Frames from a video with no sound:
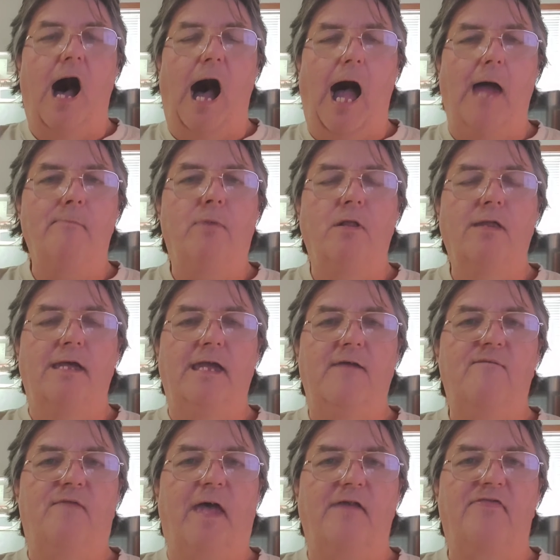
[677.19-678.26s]
I
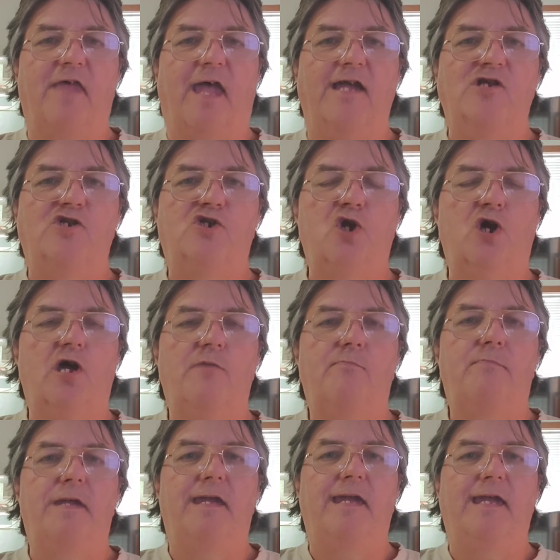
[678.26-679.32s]
believe that they
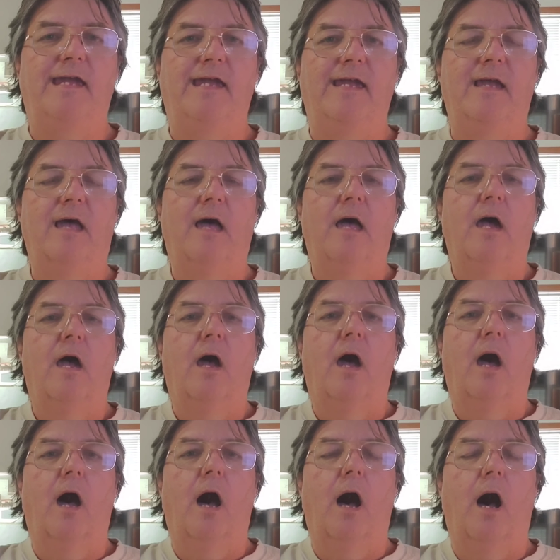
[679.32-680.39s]
should be
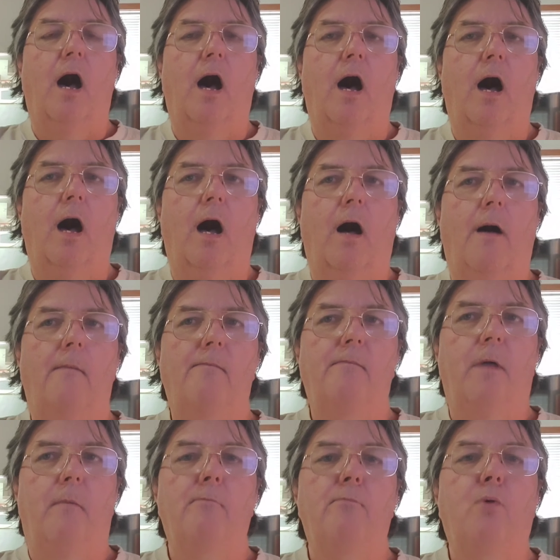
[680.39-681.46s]
uh,
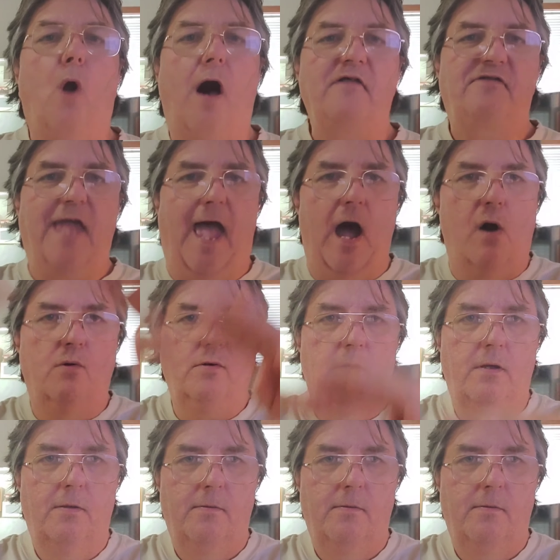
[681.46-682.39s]
brought down